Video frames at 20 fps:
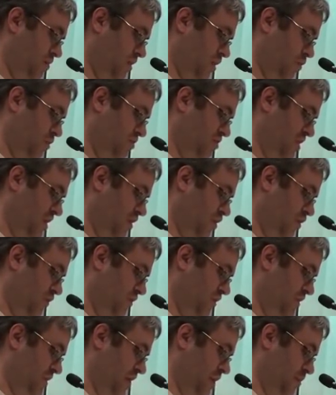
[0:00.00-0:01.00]
that would take
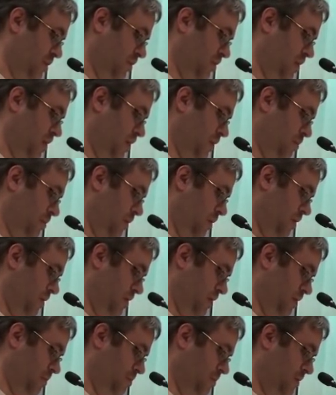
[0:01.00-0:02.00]
over the Democratic
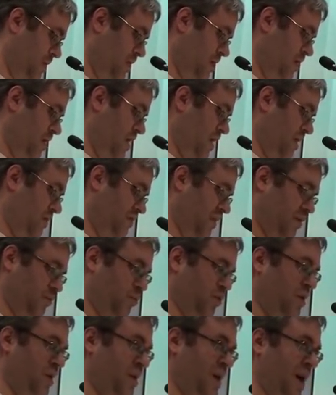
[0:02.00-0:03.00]
Party,
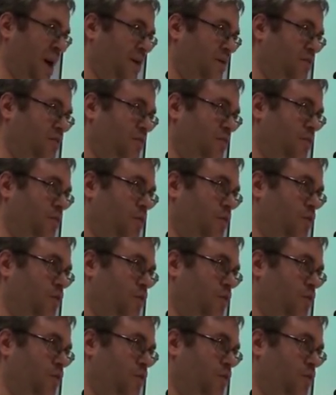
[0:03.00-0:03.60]
that would enact